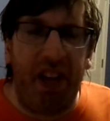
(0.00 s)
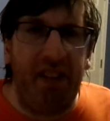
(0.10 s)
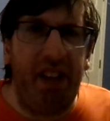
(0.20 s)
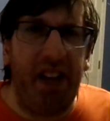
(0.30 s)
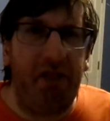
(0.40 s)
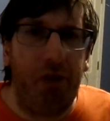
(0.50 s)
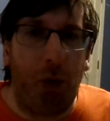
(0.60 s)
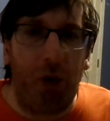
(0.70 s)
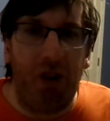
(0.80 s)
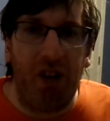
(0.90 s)
That
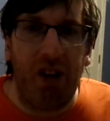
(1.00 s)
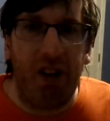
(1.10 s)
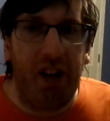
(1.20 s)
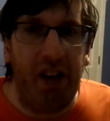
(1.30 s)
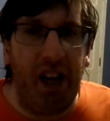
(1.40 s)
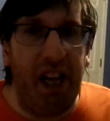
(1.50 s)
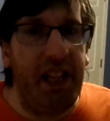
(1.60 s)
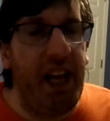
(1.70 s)
door and